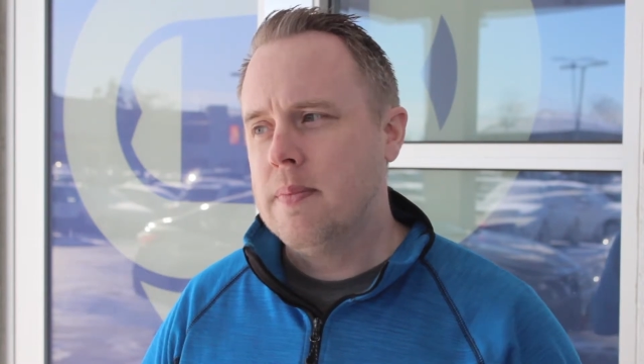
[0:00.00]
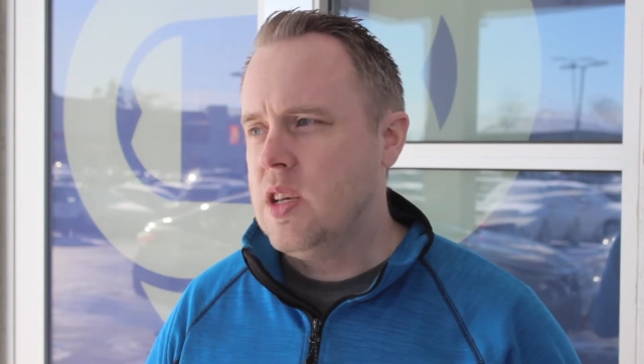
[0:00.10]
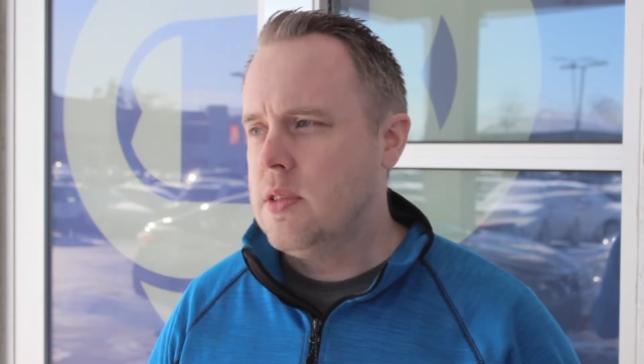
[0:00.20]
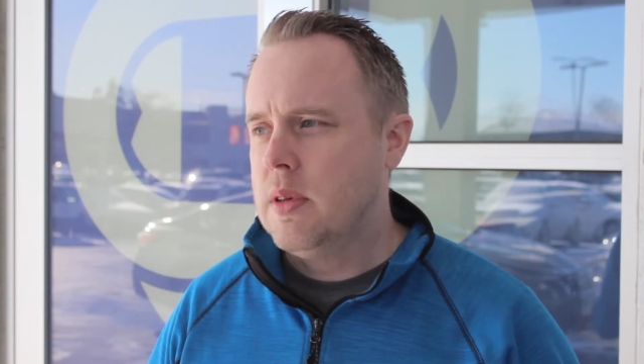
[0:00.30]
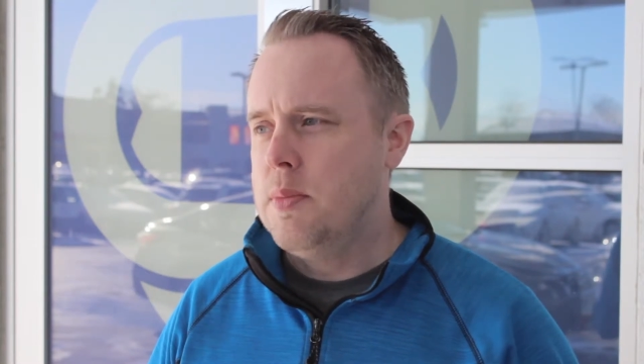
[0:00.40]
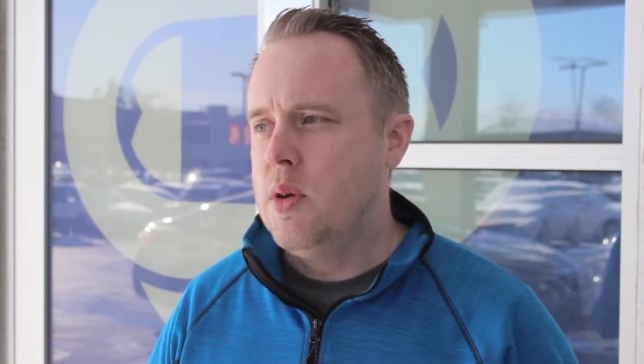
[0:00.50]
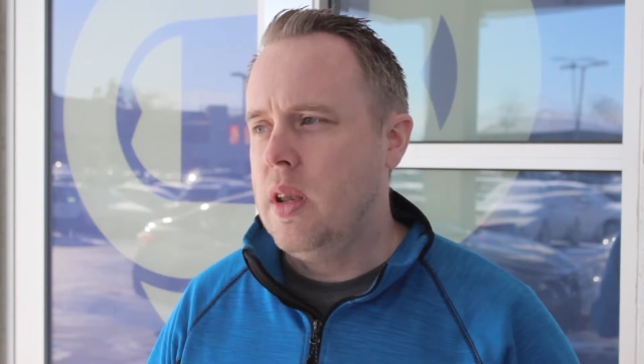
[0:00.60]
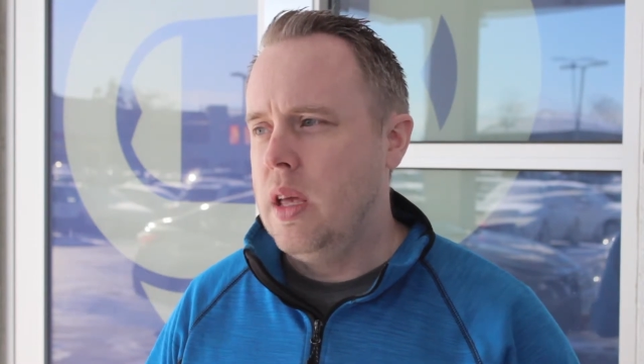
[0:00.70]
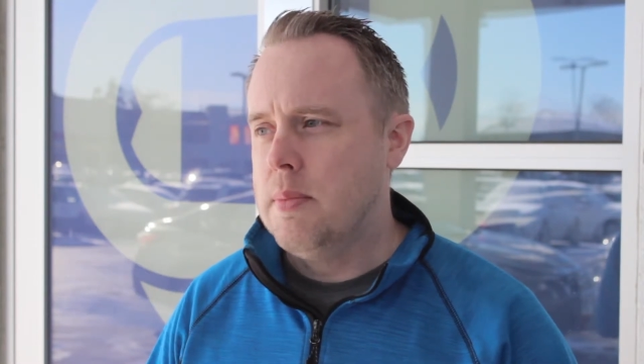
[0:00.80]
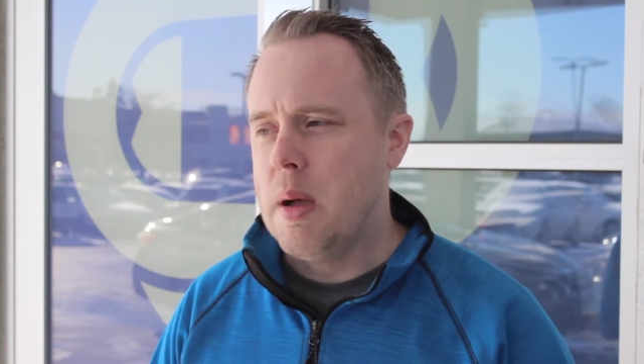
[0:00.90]
just
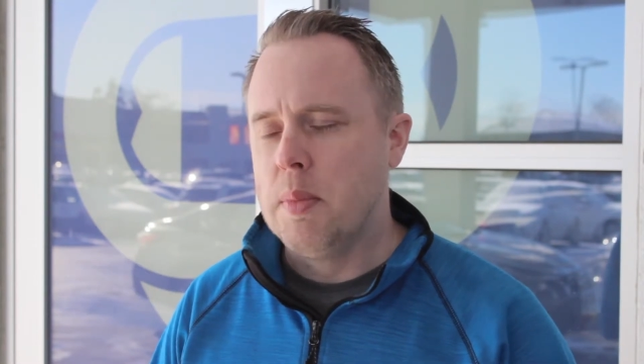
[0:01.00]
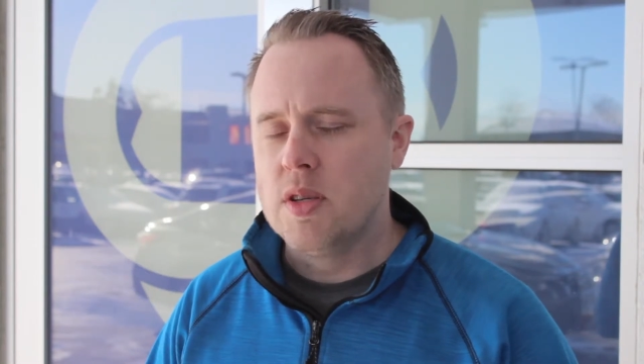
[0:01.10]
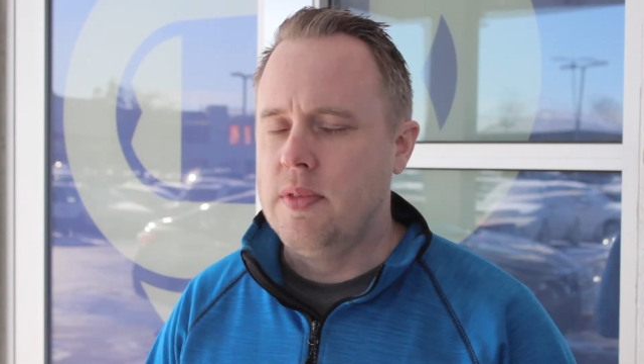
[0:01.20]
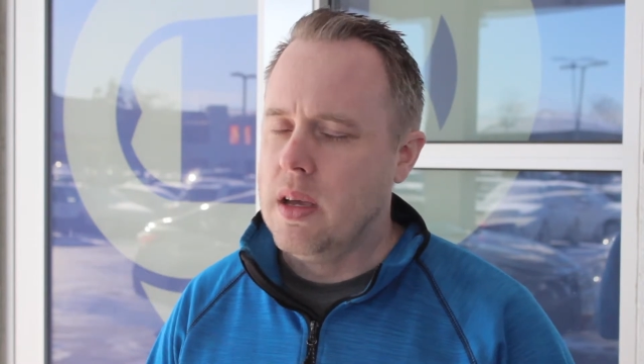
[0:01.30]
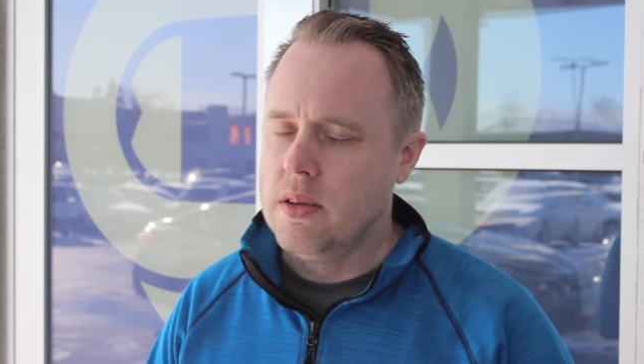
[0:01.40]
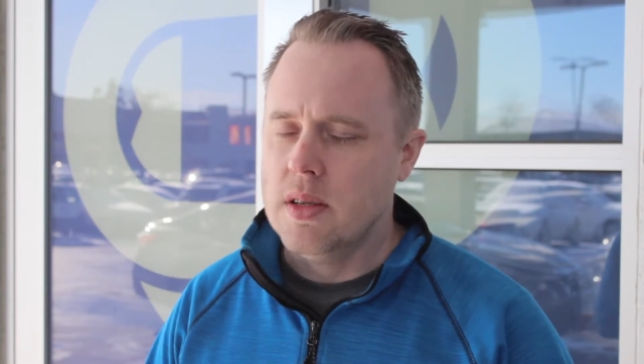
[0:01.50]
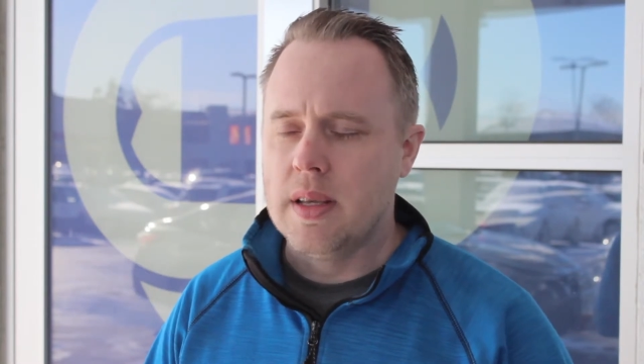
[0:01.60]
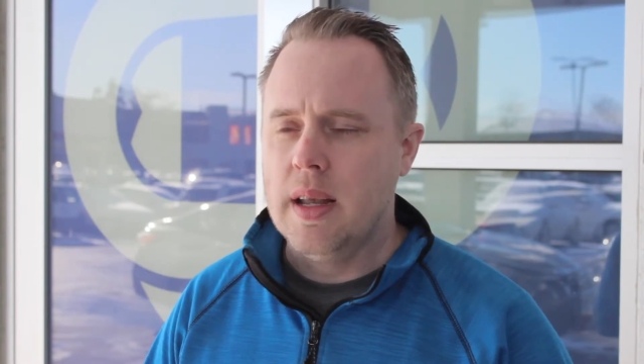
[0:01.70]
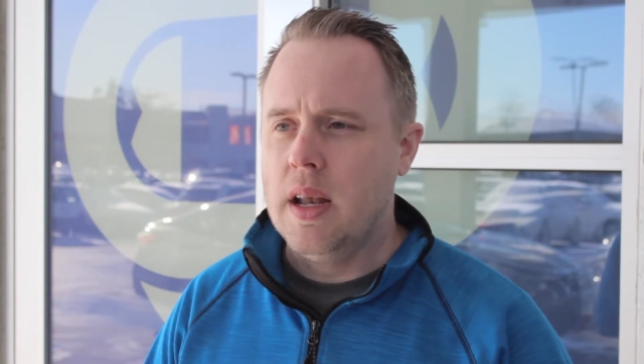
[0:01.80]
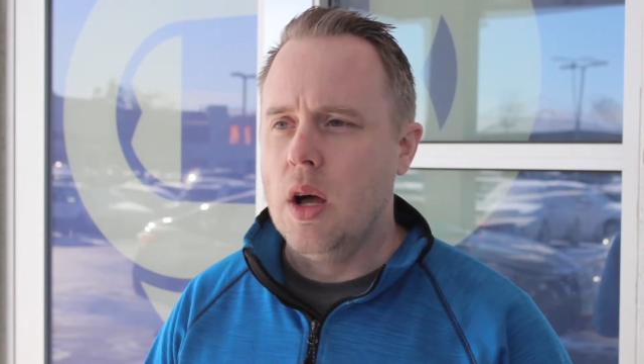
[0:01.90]
community members' vehicles
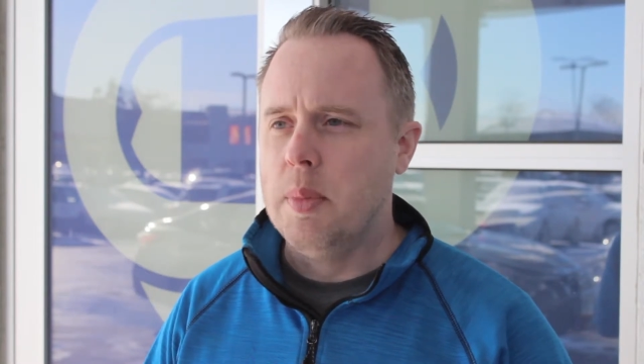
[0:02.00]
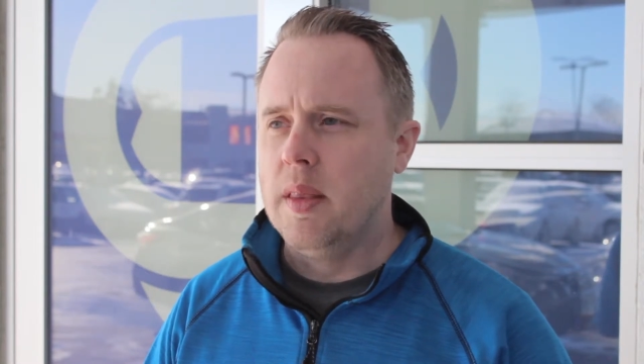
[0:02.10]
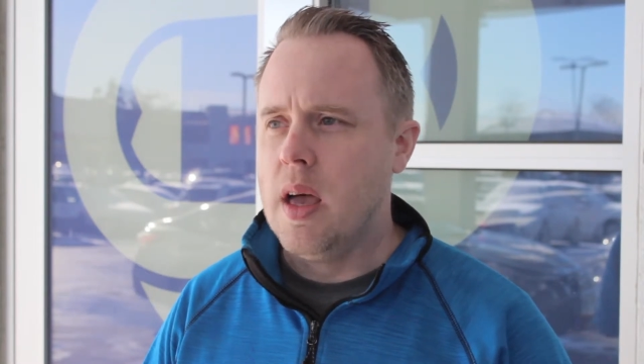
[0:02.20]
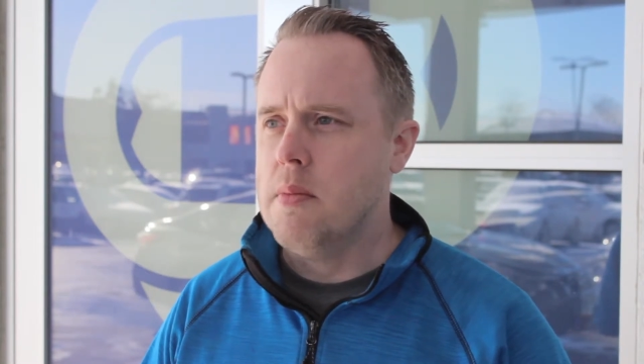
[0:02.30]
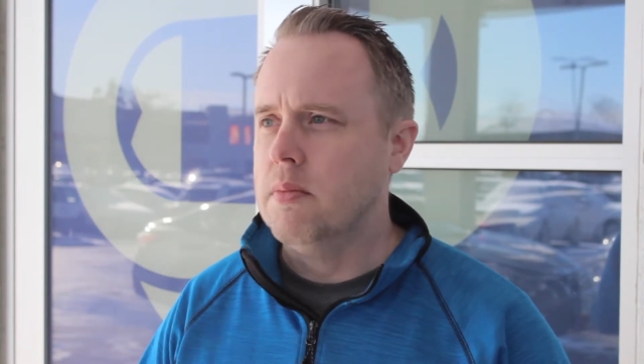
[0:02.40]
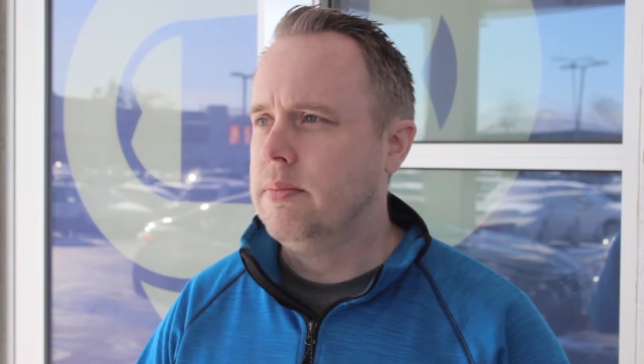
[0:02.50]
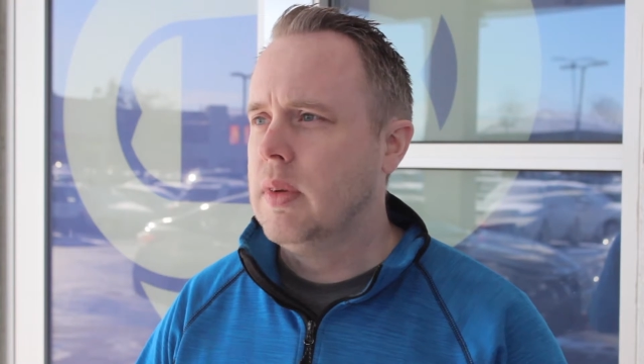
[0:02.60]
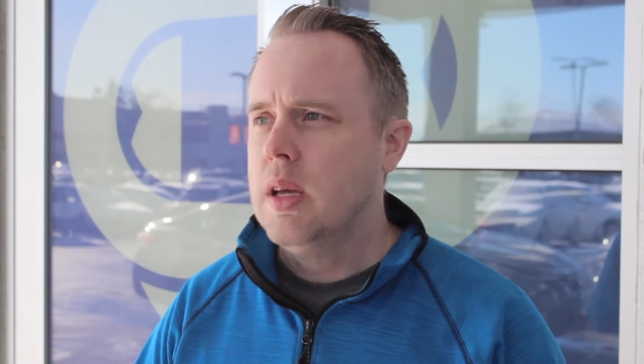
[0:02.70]
and helping them,